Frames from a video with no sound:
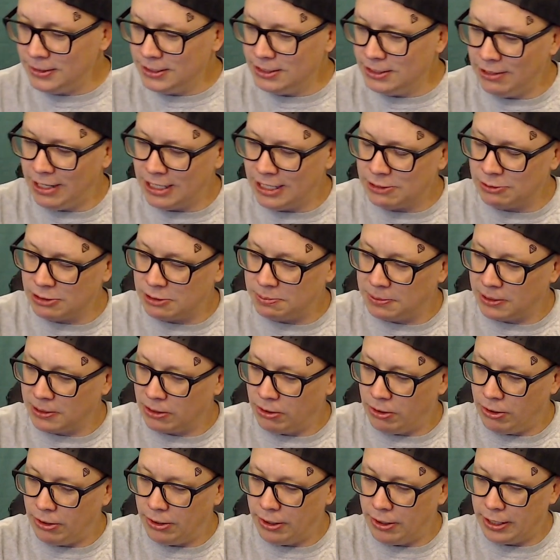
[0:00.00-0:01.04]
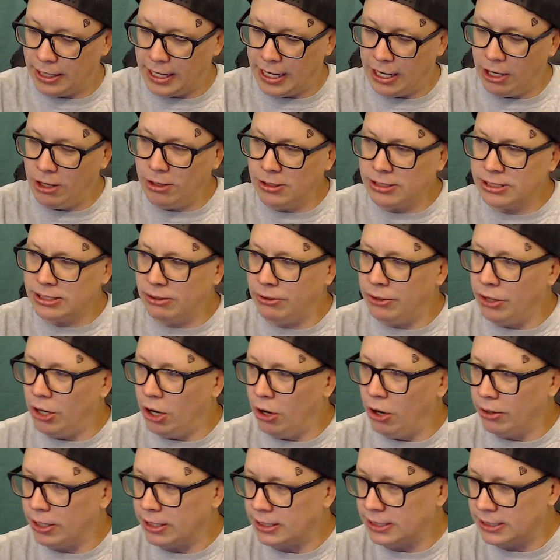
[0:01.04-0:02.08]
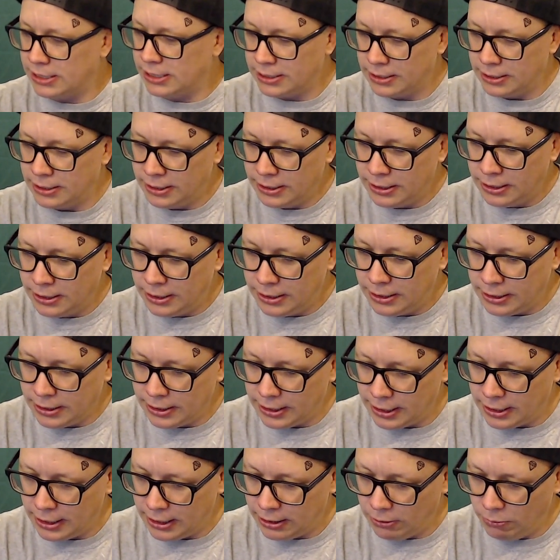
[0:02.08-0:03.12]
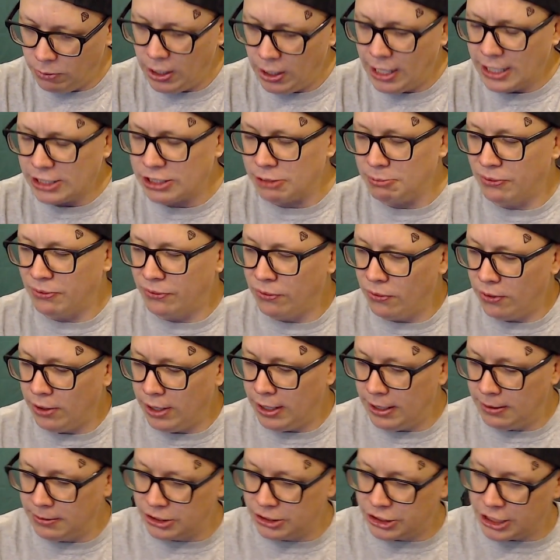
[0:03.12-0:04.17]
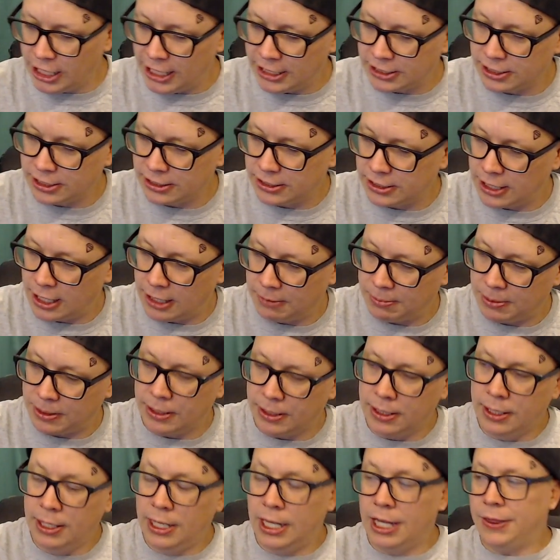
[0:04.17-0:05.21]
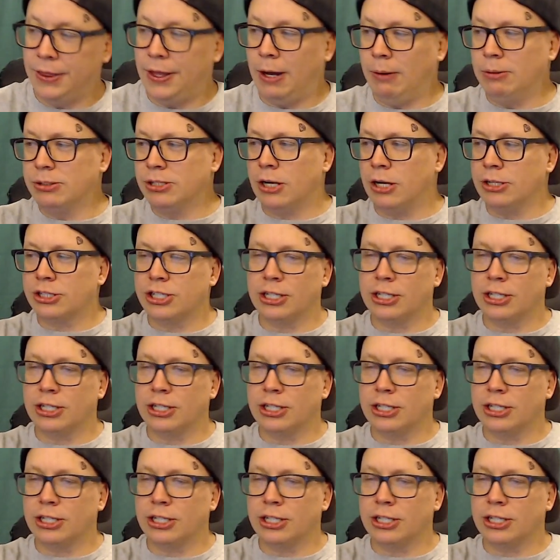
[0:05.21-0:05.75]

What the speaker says: So that's what's been going on. I also noticed. Well, actually, before I change the topic, that was on